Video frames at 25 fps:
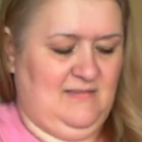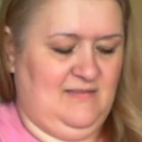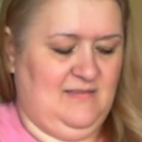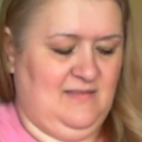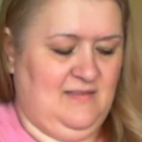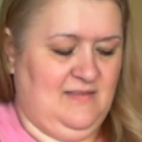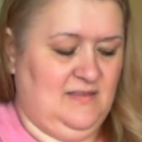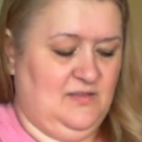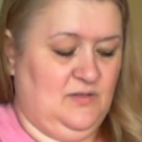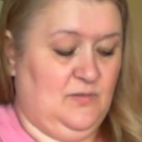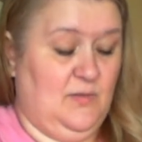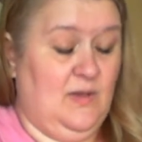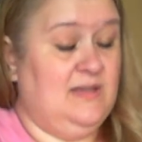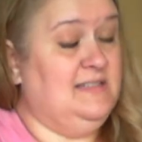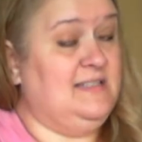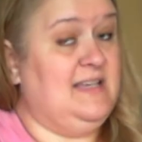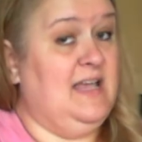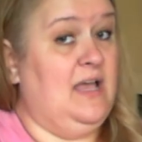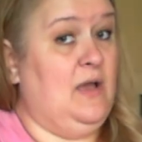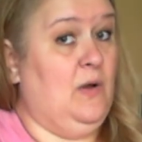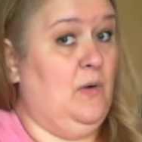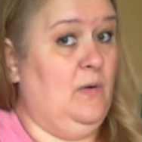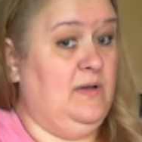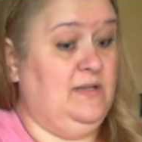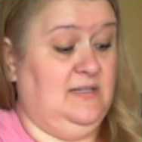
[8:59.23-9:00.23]
That's why I say
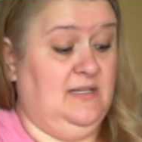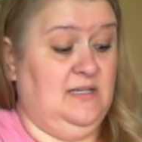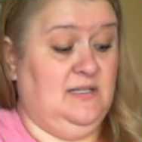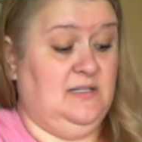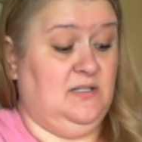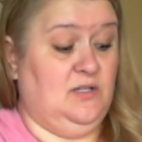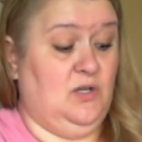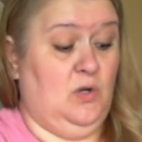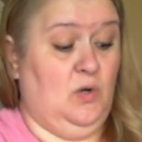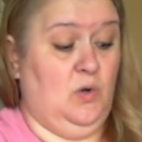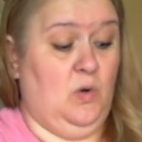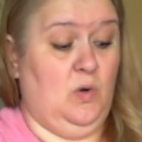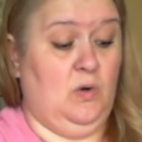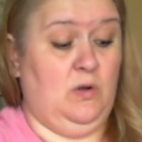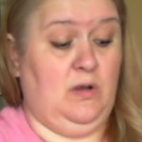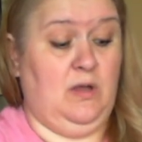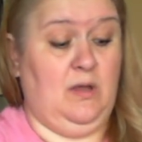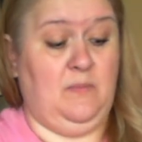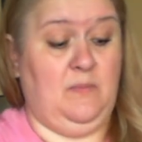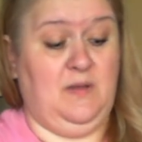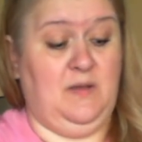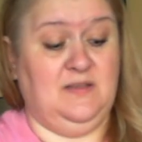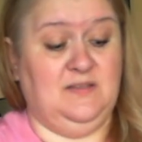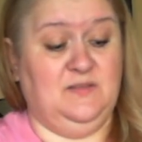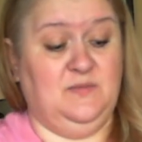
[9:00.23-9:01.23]
always ask a
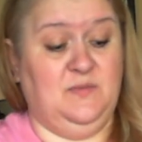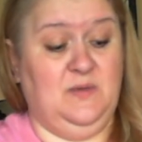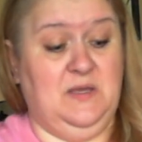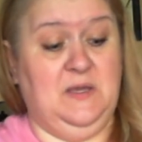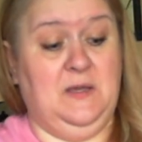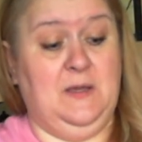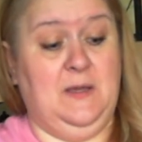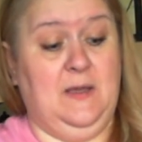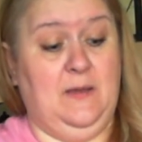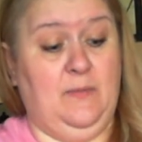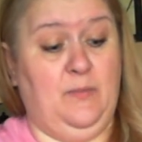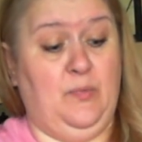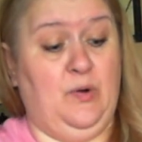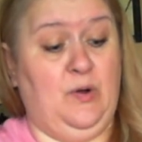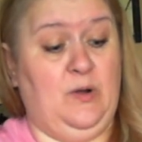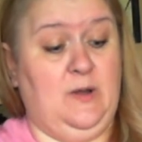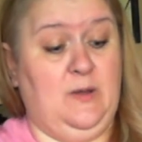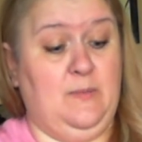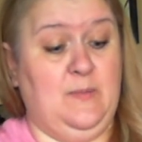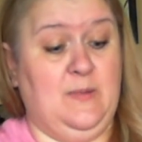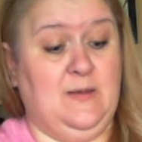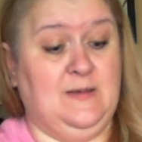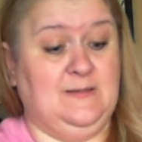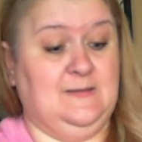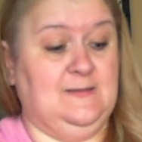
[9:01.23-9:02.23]
grown-up, because we can get pretty
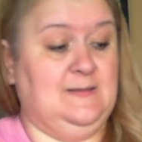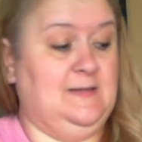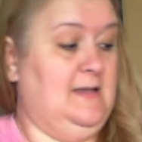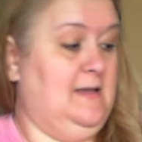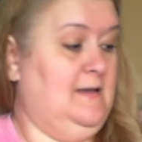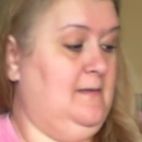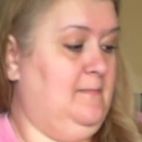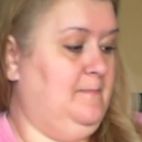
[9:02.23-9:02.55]
messy.